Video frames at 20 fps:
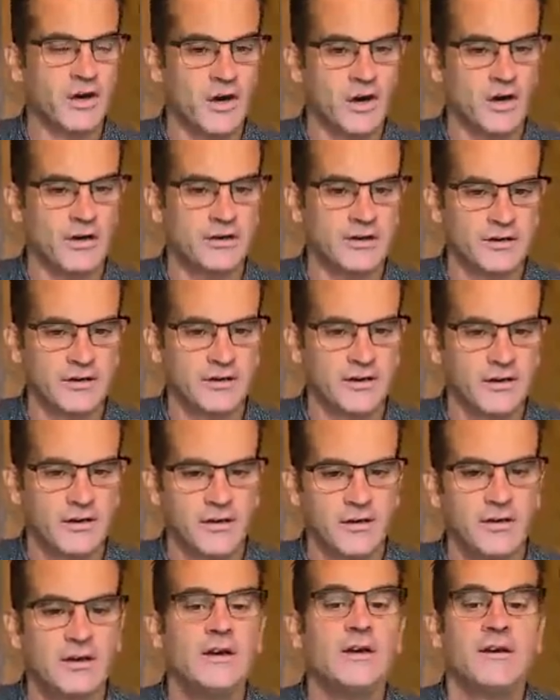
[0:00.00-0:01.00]
hot?
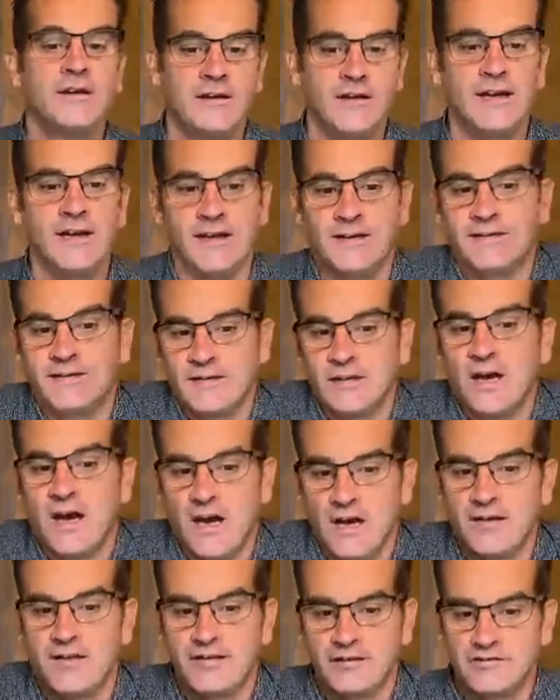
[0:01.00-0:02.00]
Yes,
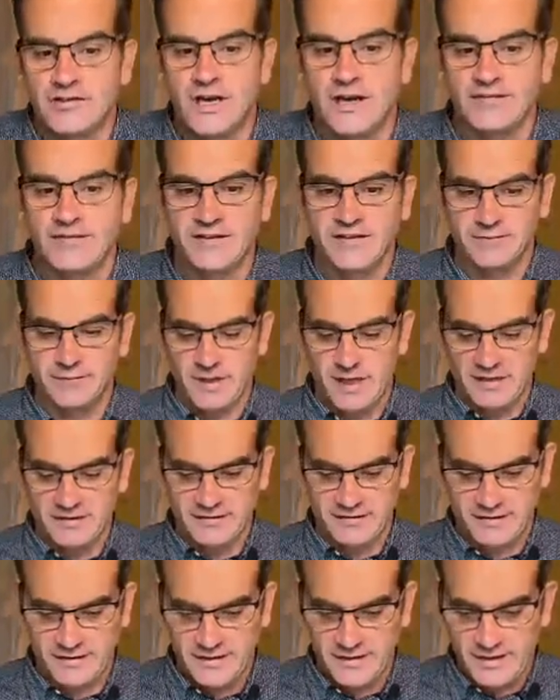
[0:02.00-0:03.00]
Arthur drives his
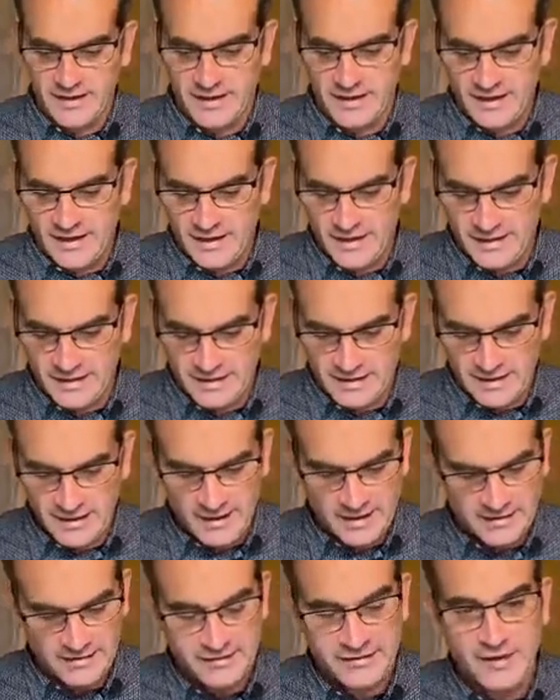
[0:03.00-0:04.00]
bus in,
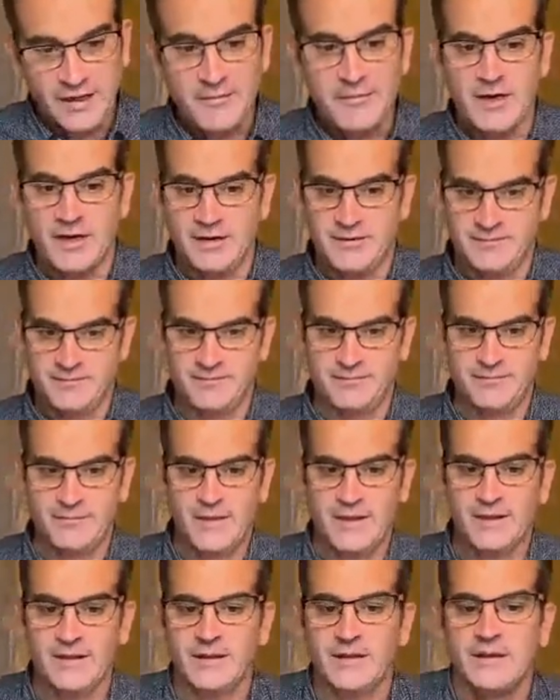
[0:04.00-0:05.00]
in summer.
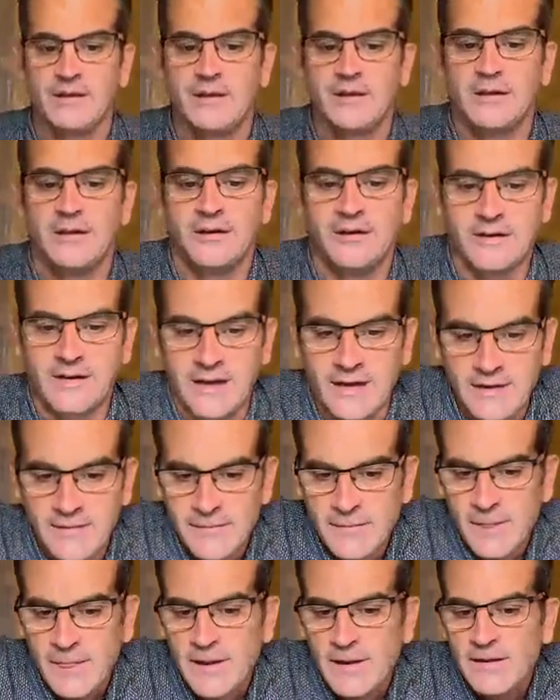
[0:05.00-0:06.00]

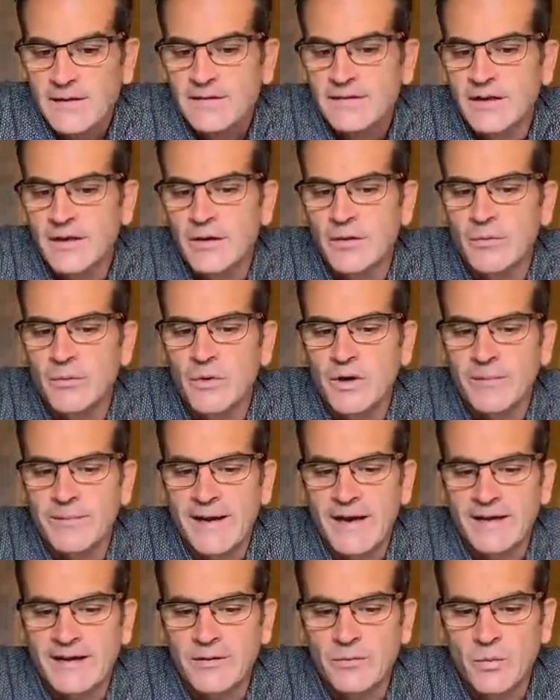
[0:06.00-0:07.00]
Okay, so what
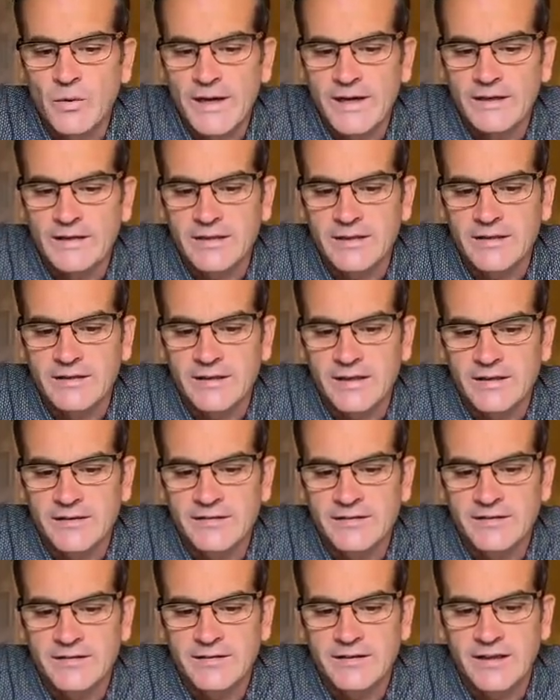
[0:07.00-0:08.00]
about in winter?
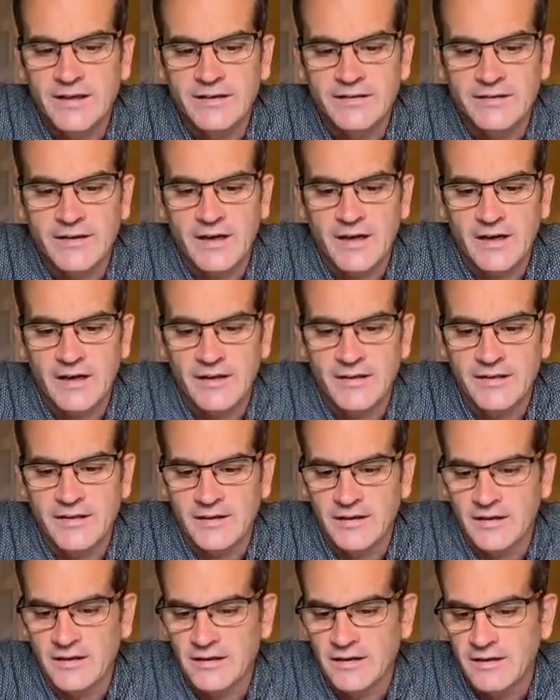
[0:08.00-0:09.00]
Does, does,
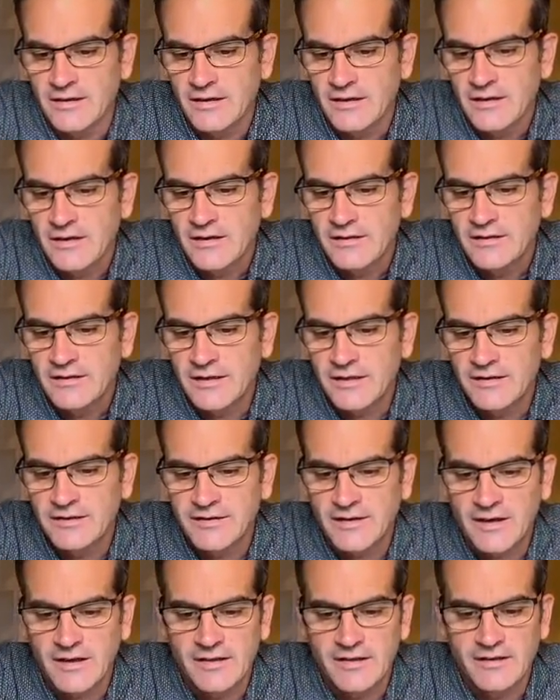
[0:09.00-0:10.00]
Arthur,
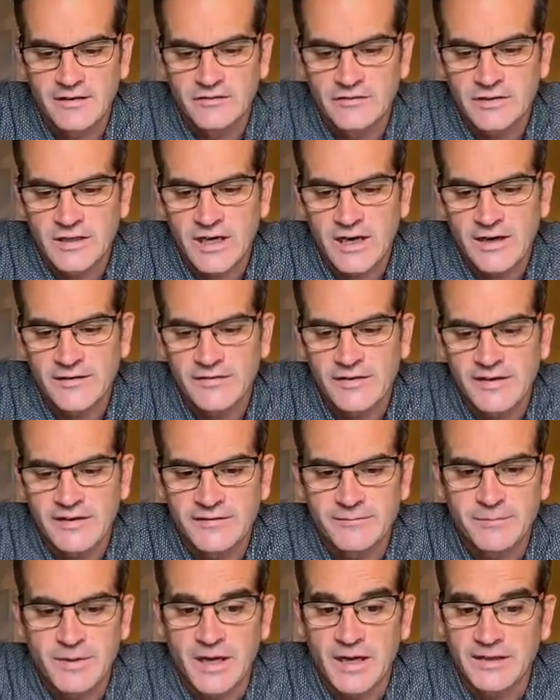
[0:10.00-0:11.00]
does Arthur drive
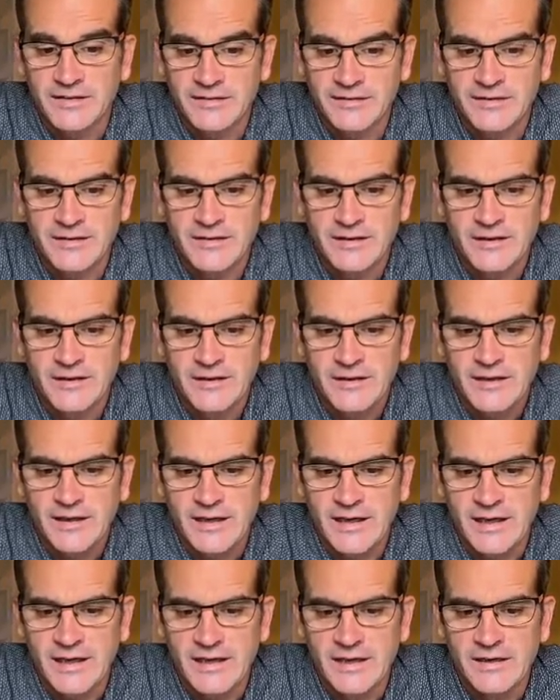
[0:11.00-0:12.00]
his bus
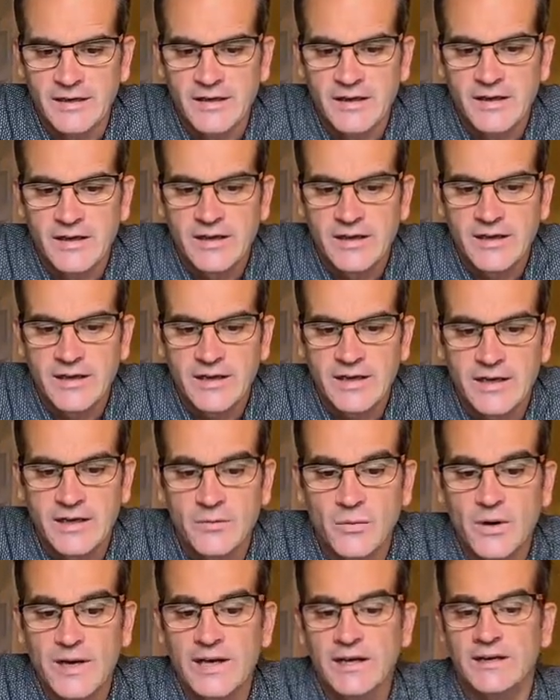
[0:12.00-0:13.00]
in
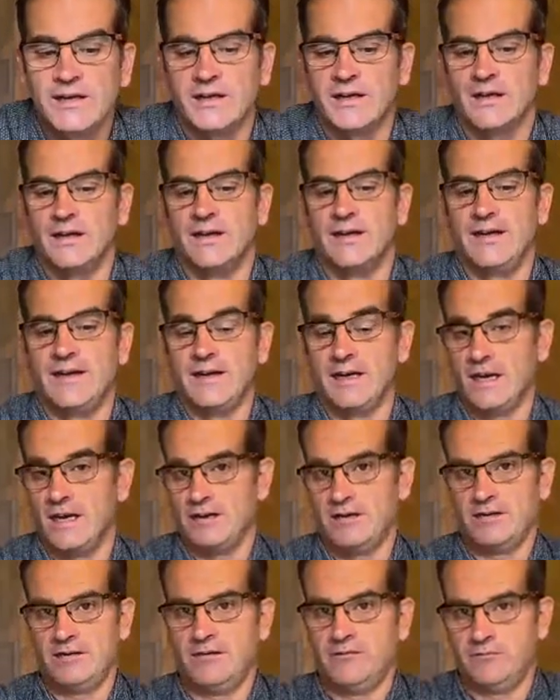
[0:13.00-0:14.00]
in winter in
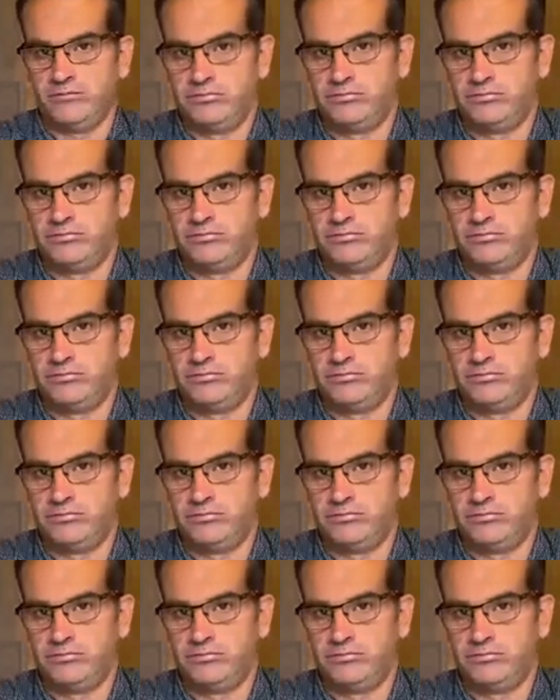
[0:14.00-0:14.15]
London